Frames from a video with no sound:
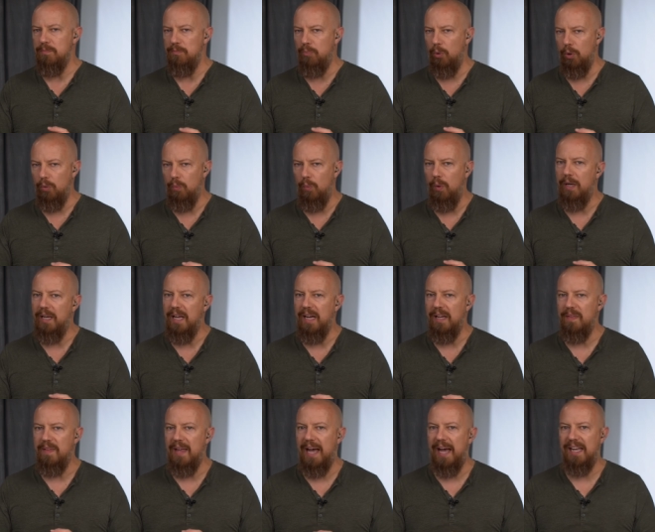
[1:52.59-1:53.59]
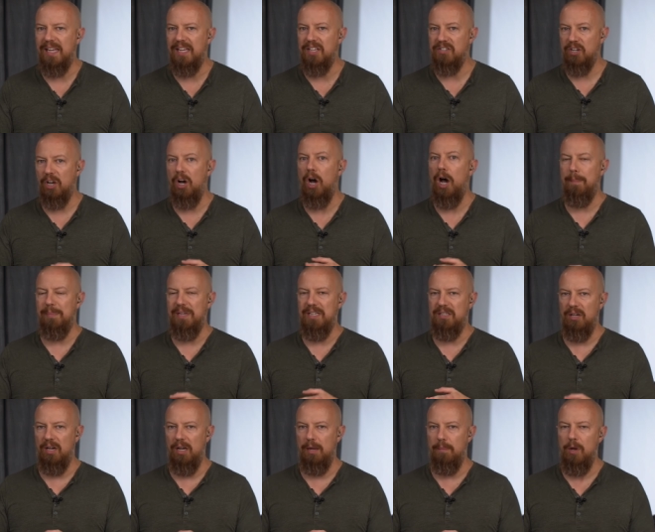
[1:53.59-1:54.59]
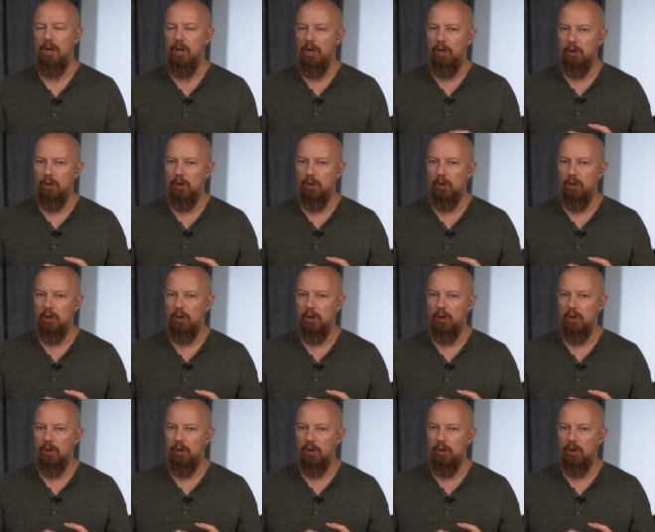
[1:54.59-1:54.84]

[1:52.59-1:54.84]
important one, and that is copy time.